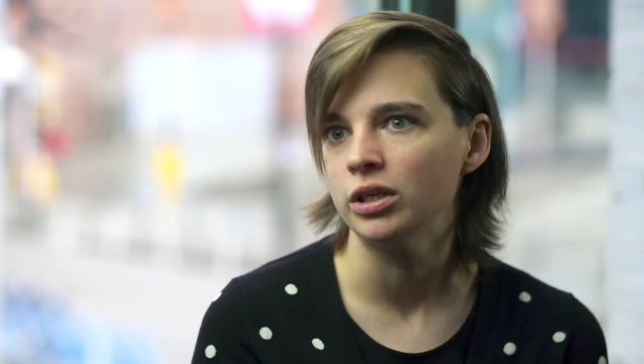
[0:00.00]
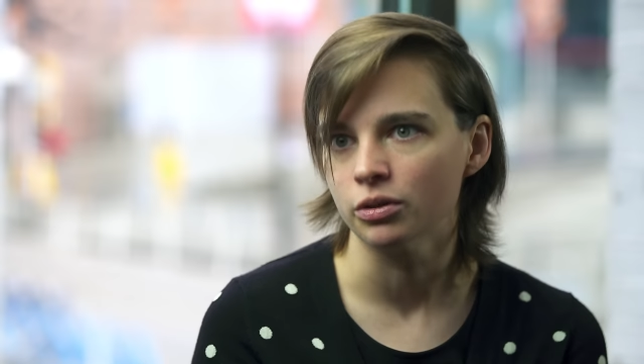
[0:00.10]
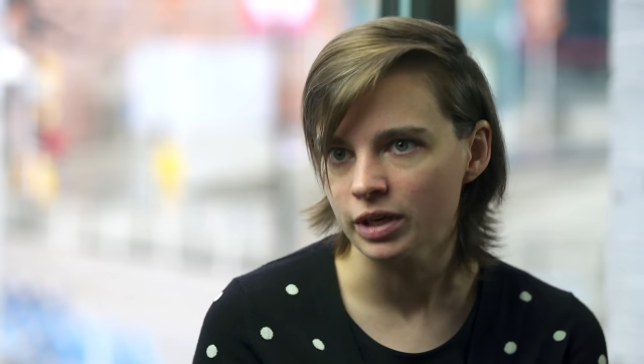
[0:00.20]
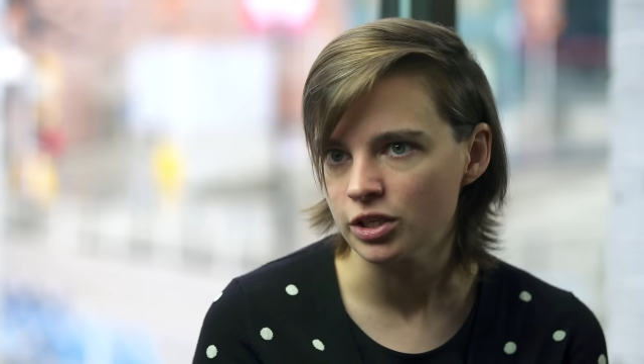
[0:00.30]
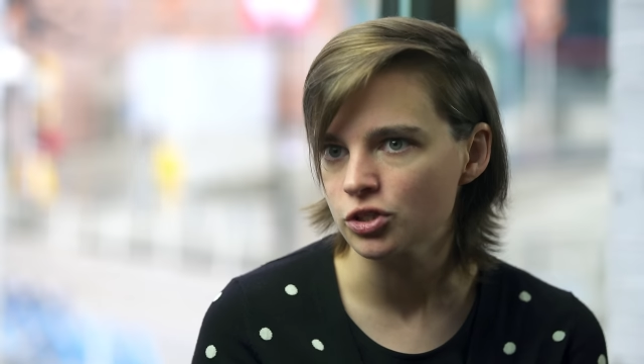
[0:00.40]

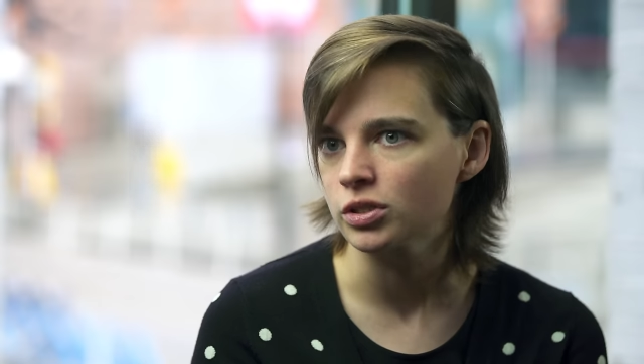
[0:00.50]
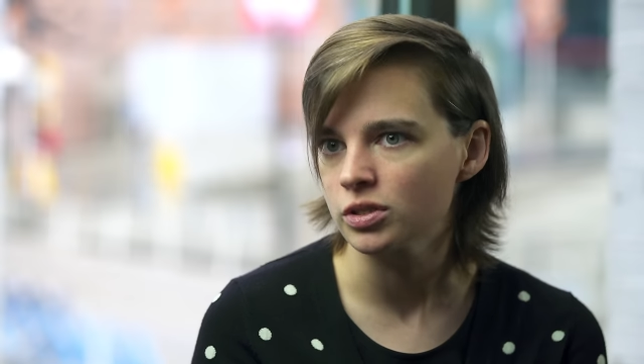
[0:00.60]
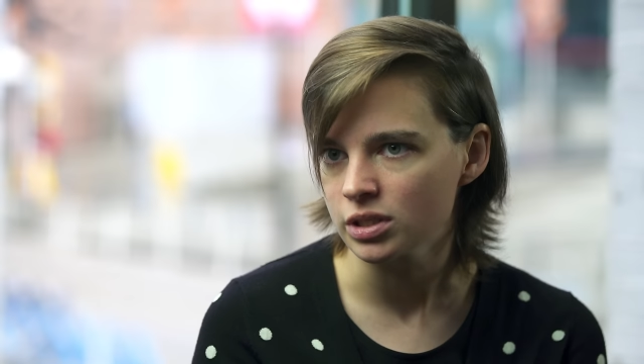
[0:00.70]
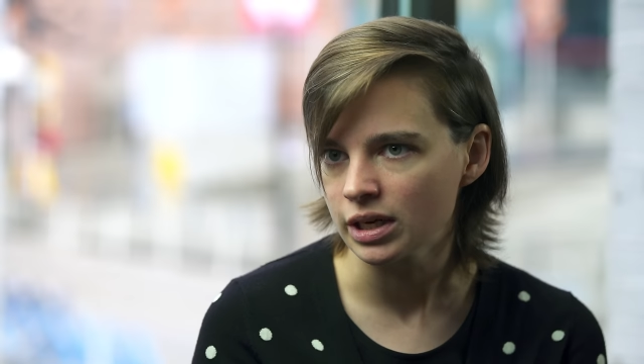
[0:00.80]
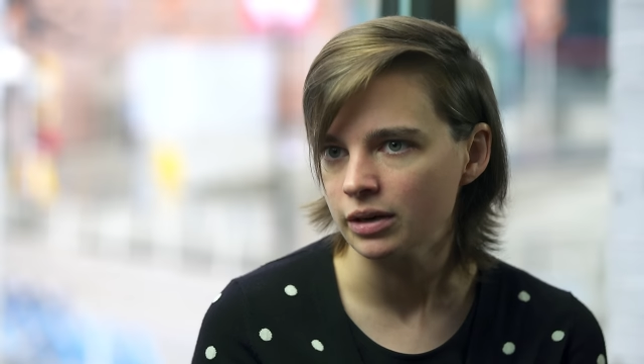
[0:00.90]

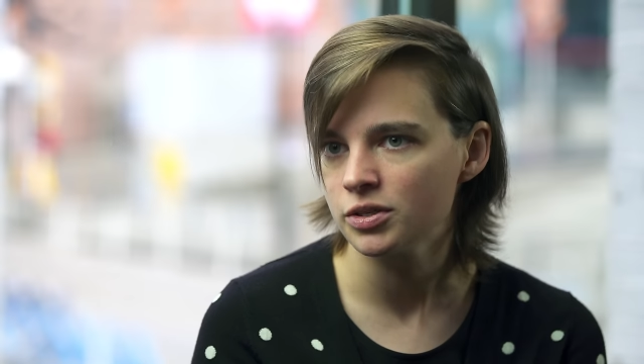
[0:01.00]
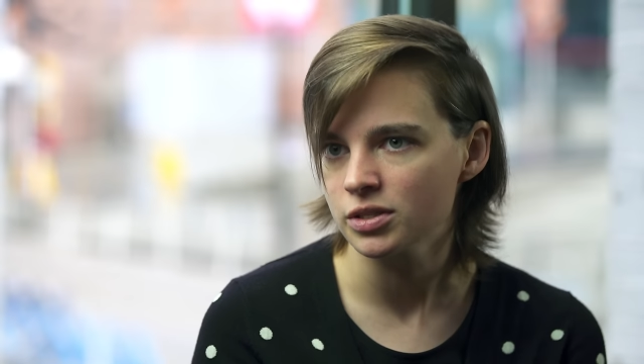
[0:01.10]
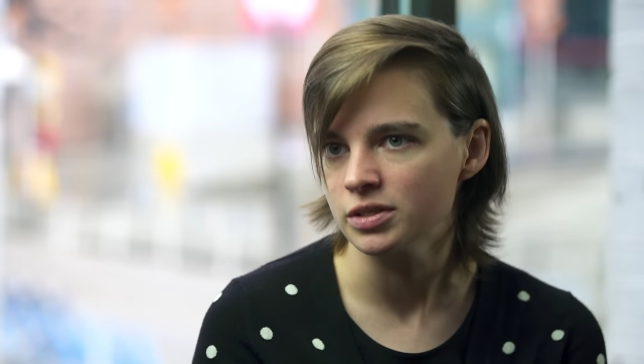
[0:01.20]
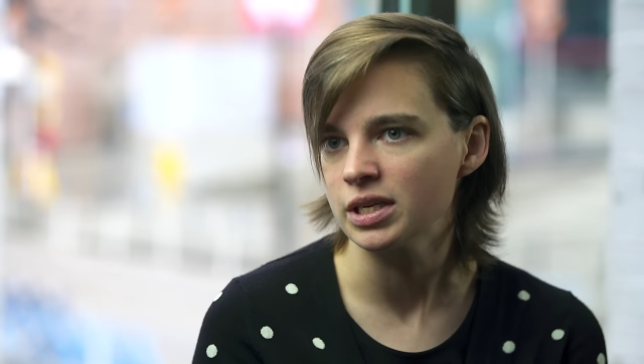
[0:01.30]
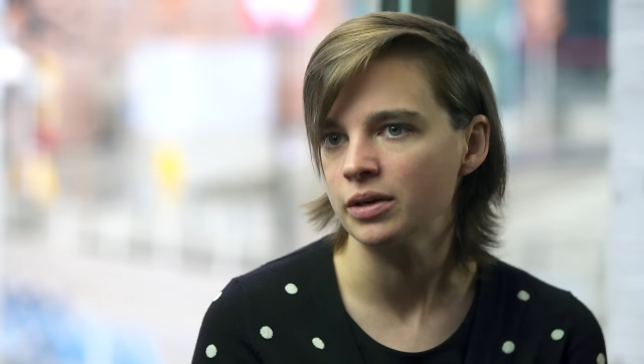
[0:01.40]
narration,
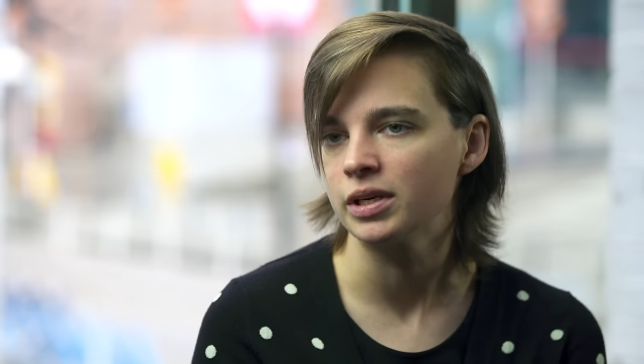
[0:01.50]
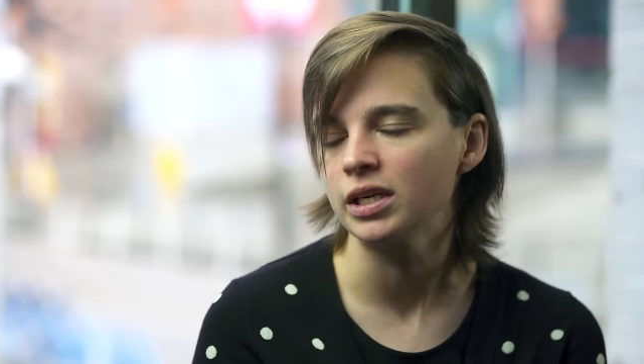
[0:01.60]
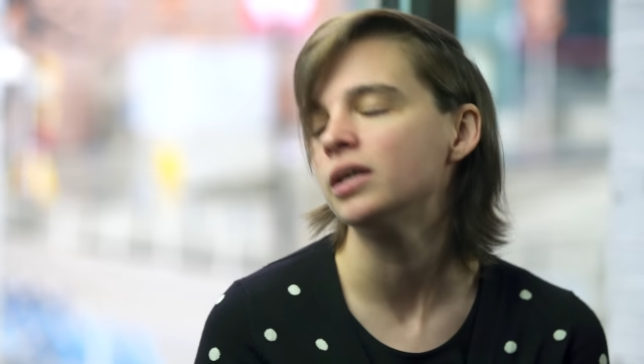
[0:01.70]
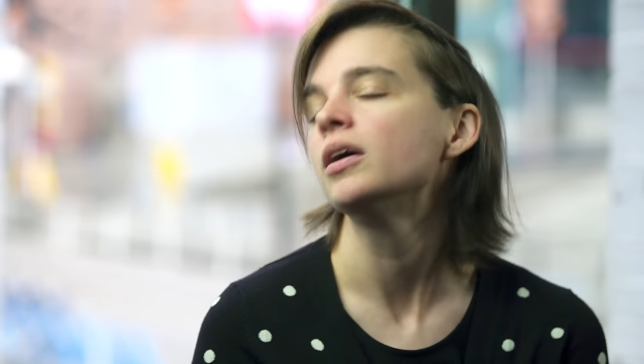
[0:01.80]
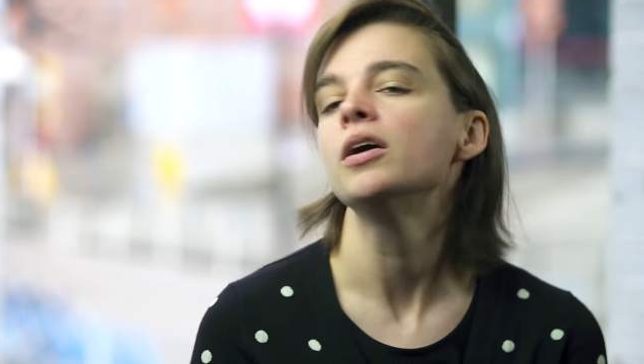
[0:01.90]

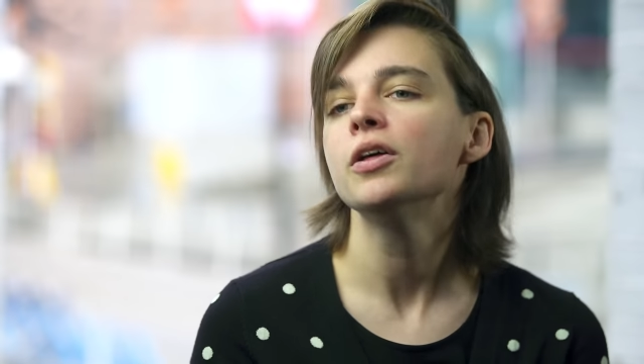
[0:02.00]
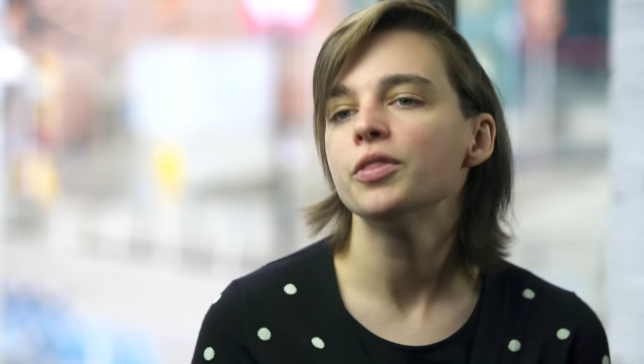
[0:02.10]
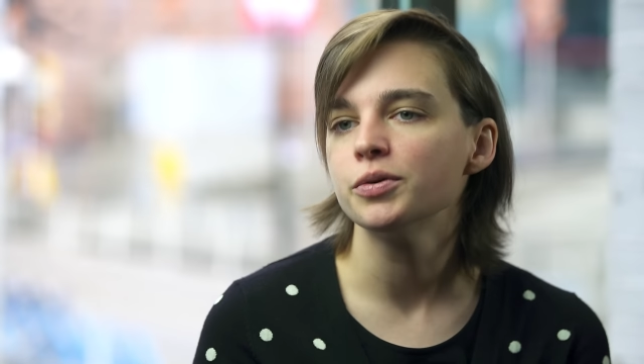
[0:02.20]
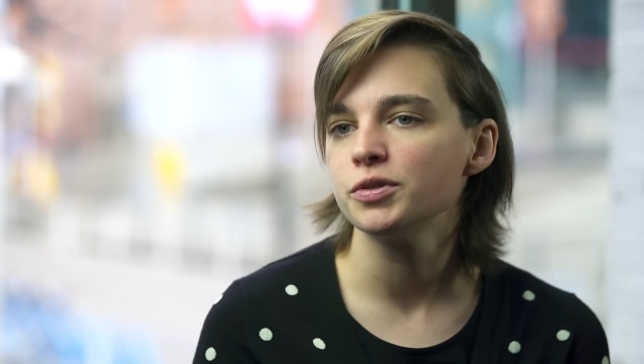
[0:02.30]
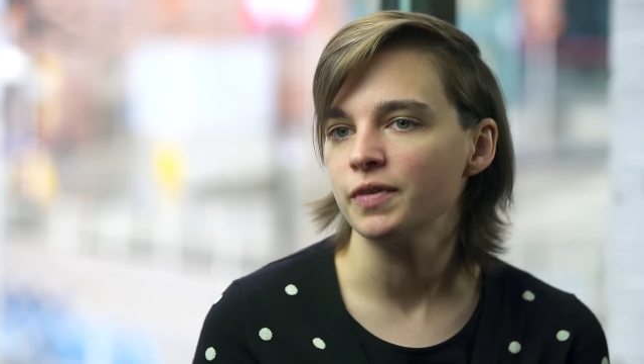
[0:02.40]
sincerity,
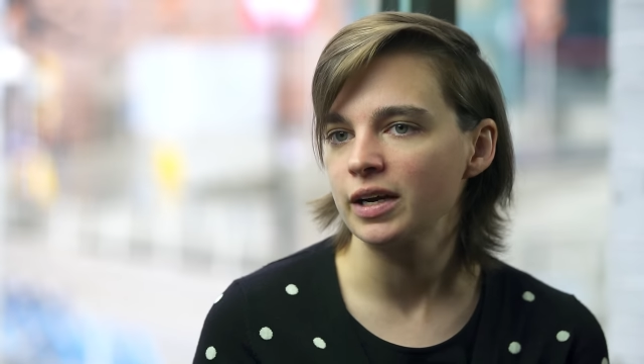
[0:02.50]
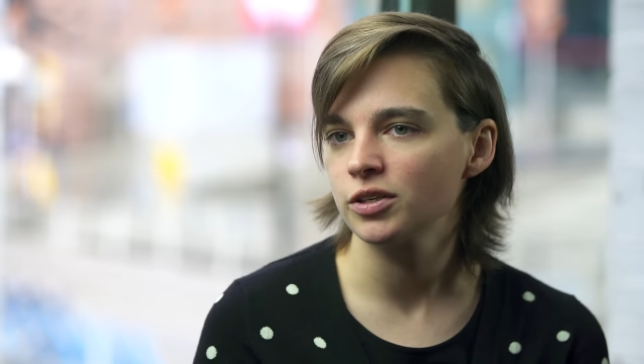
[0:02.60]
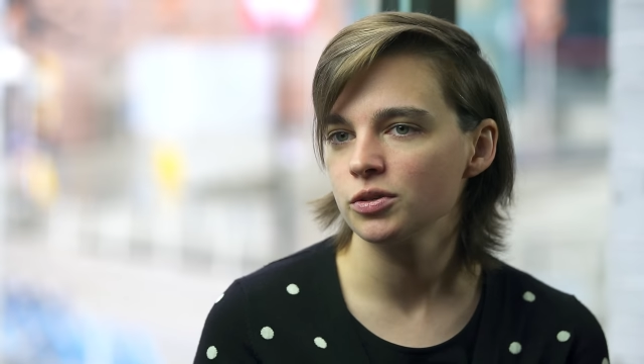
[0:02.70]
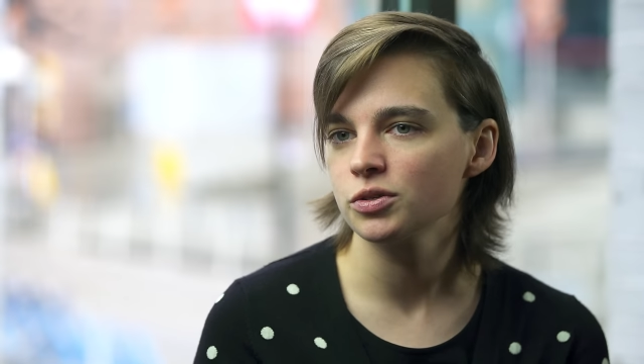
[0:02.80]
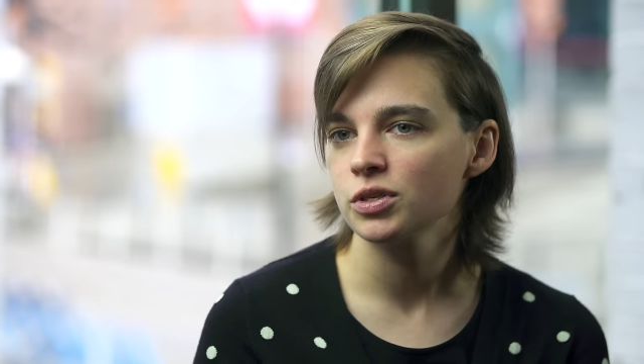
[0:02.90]
those
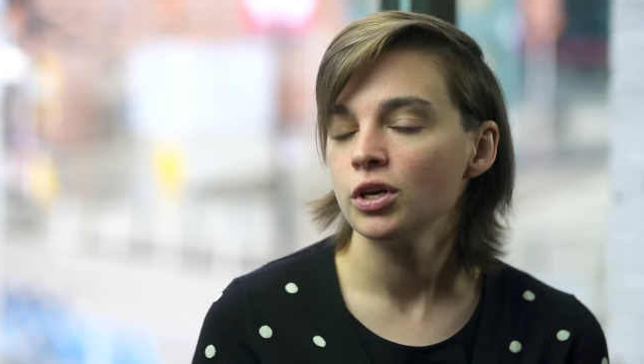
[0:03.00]
factors.